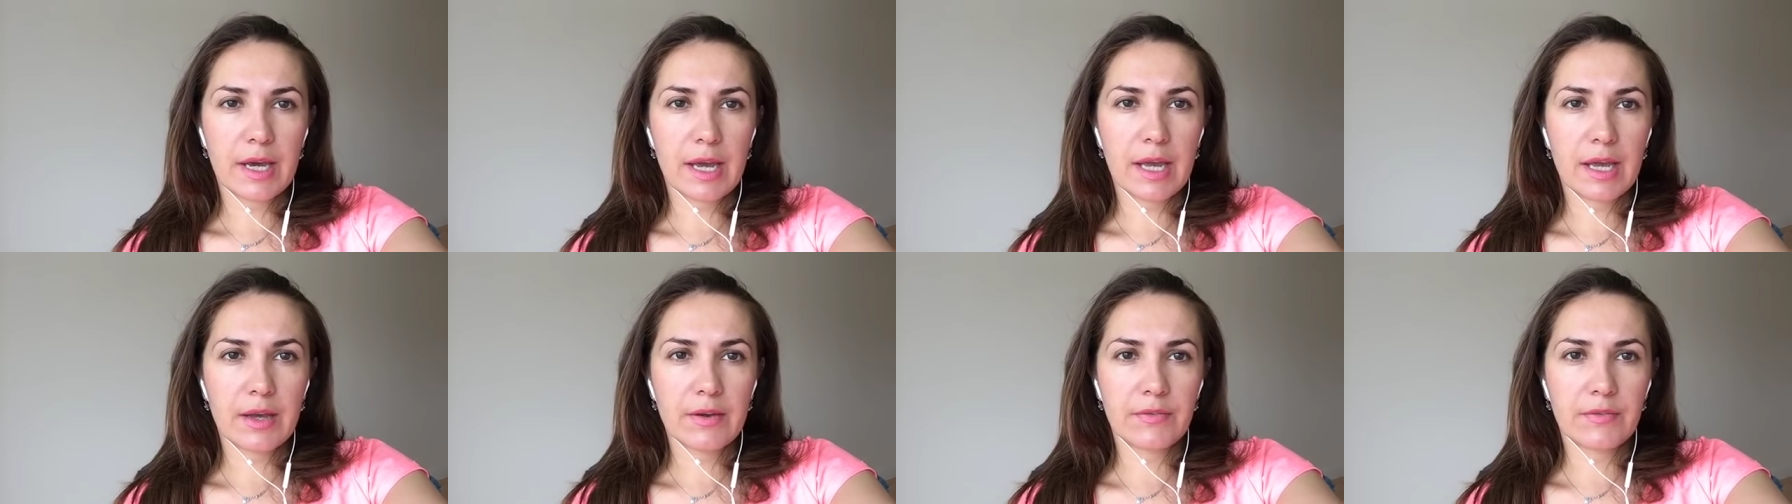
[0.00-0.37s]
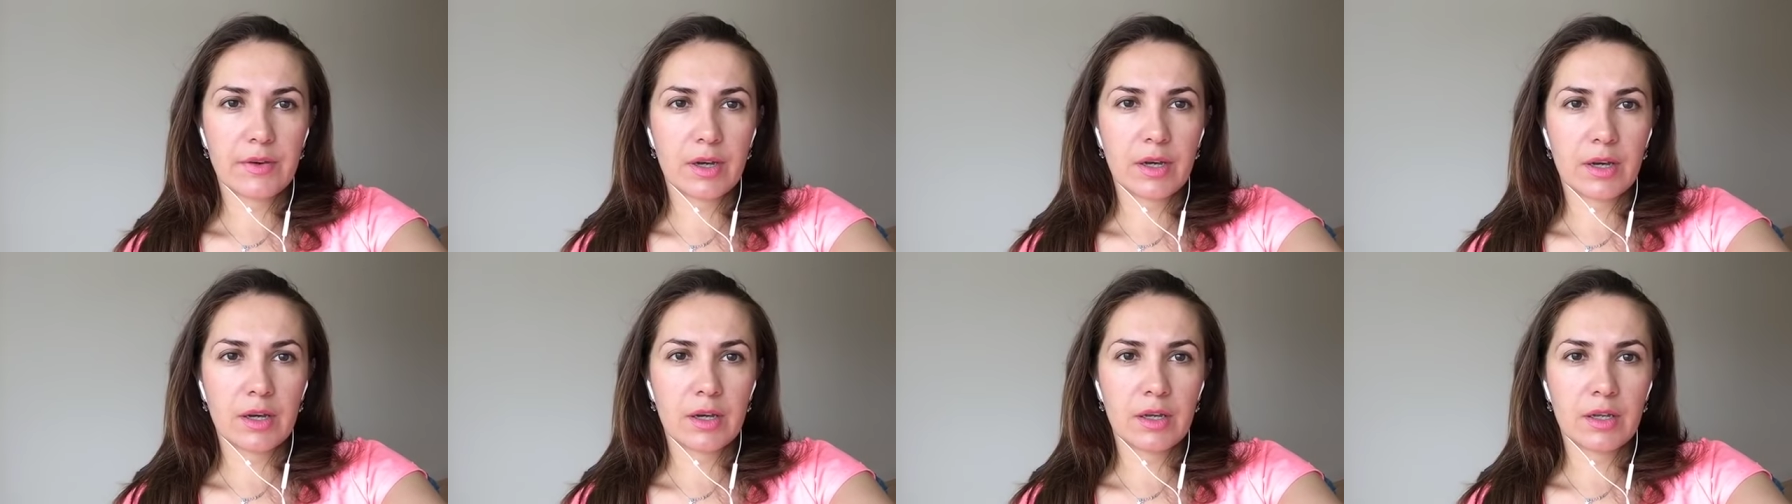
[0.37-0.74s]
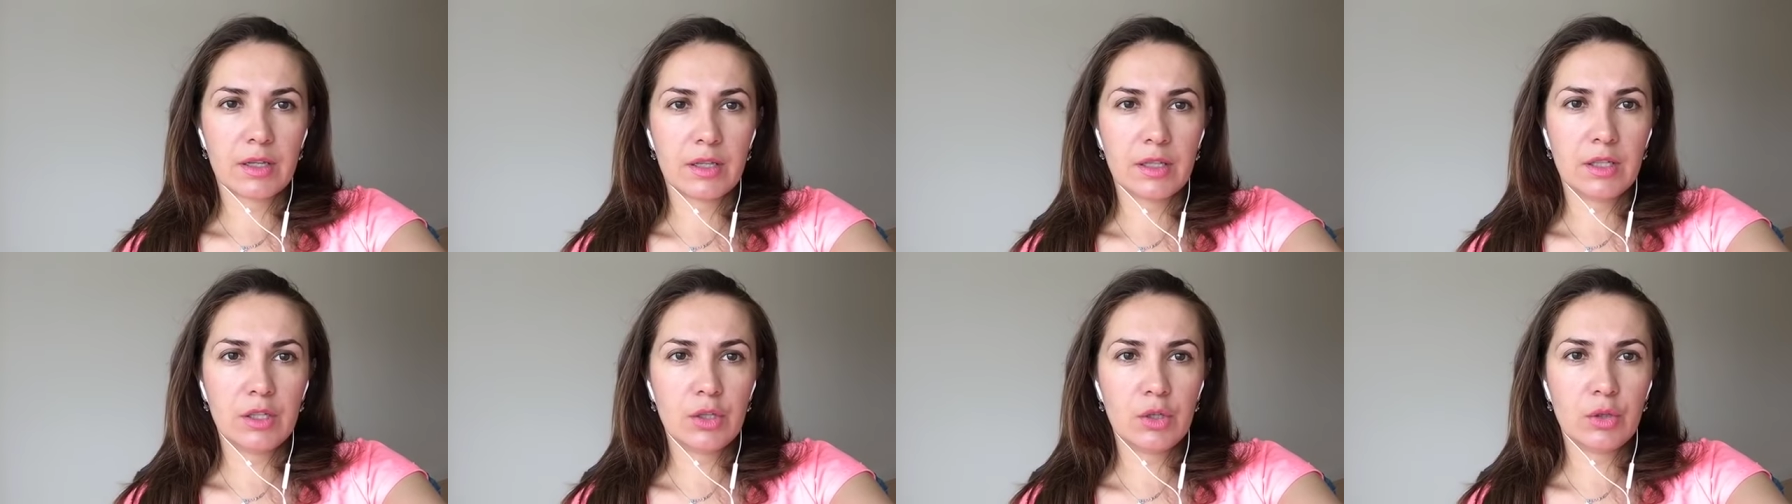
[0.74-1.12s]
I have a
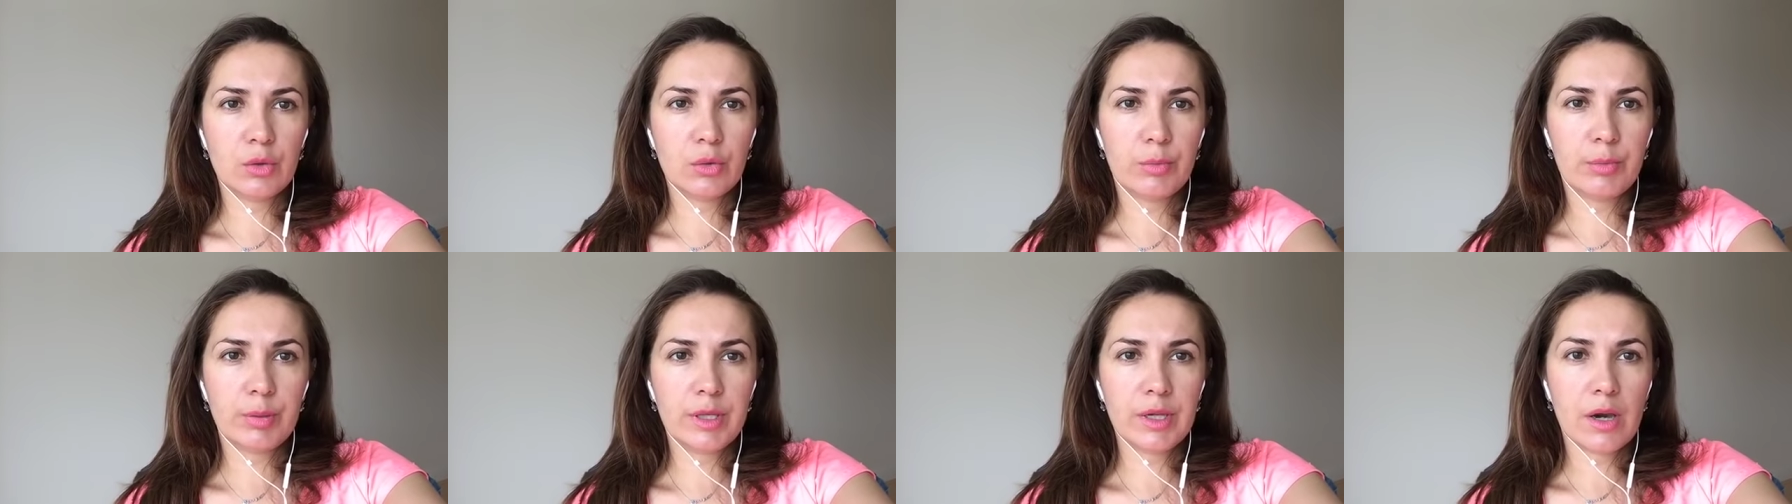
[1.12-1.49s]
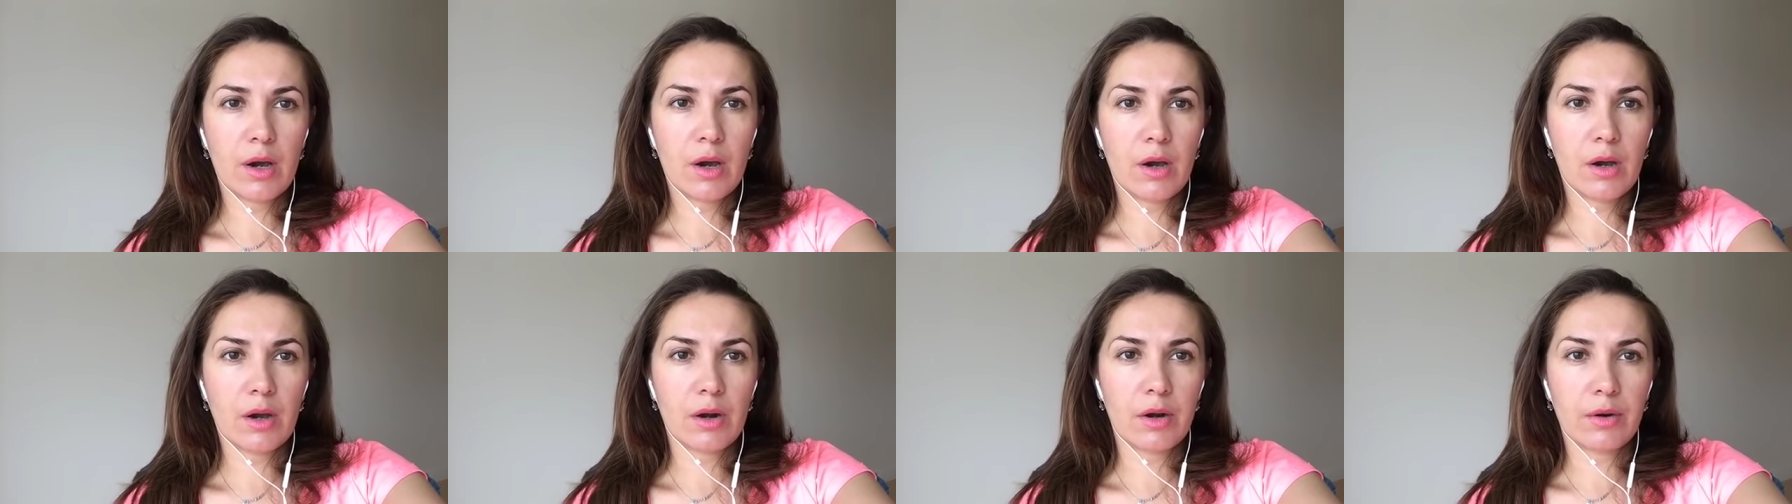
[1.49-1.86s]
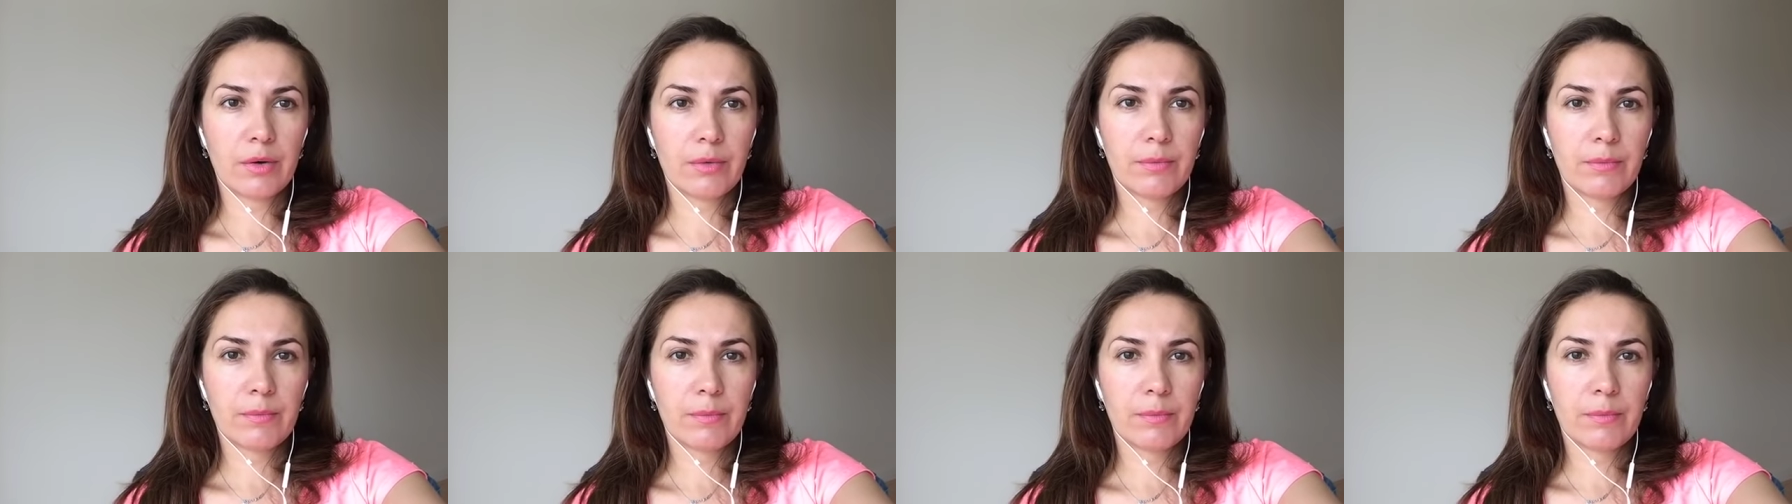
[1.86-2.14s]
EU PR.